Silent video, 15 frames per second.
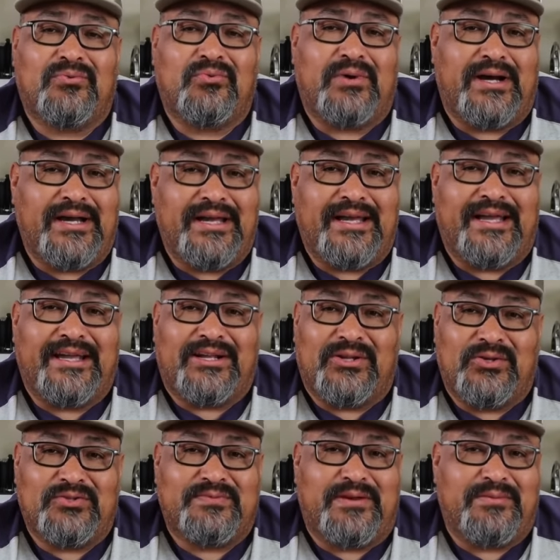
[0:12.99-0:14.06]
why I
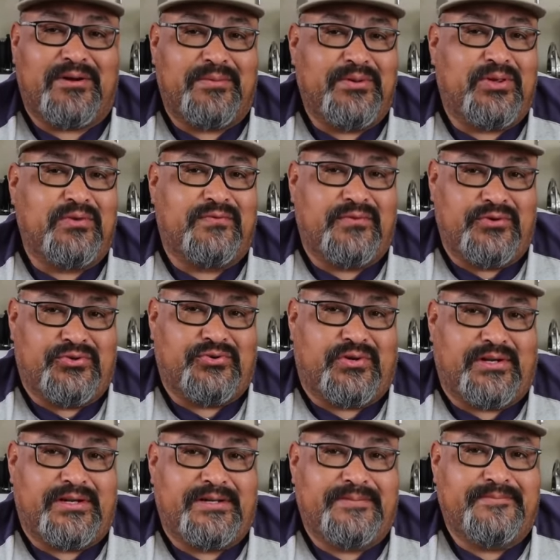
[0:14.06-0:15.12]
closed my barbecue food
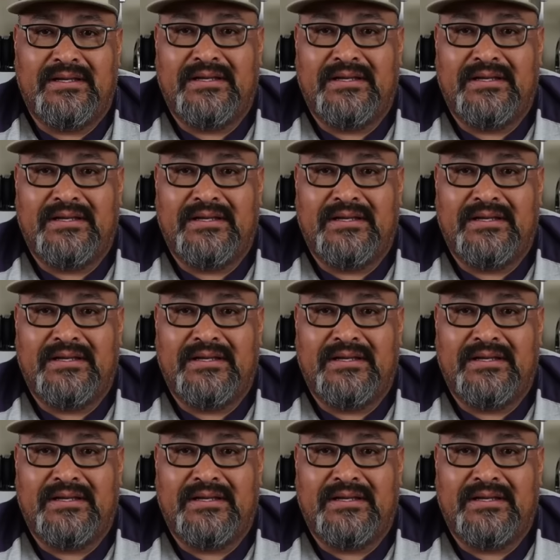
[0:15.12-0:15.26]
truck.